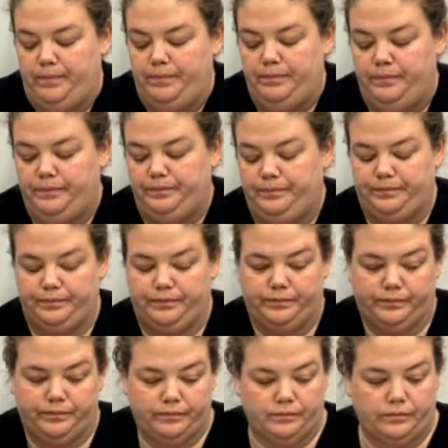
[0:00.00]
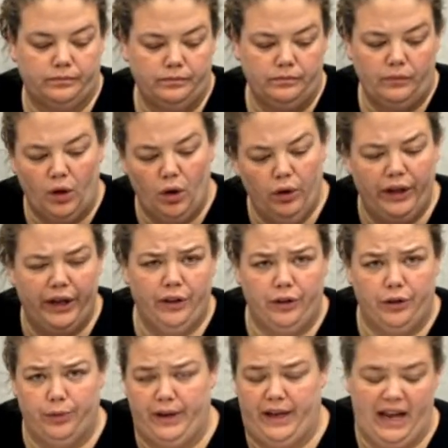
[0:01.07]
or like a
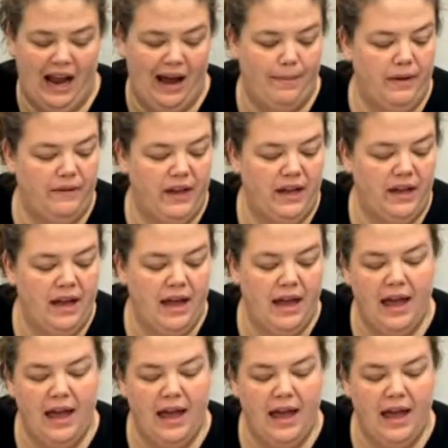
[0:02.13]
little recap of it.